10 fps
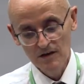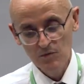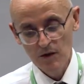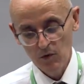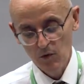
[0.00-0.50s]

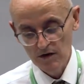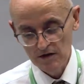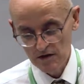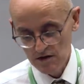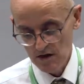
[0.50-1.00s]
that people
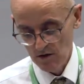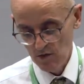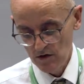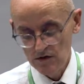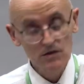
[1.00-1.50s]
wanted
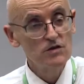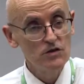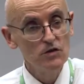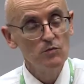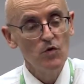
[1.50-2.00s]

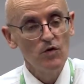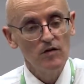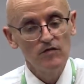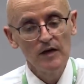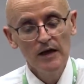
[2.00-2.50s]
to do more of.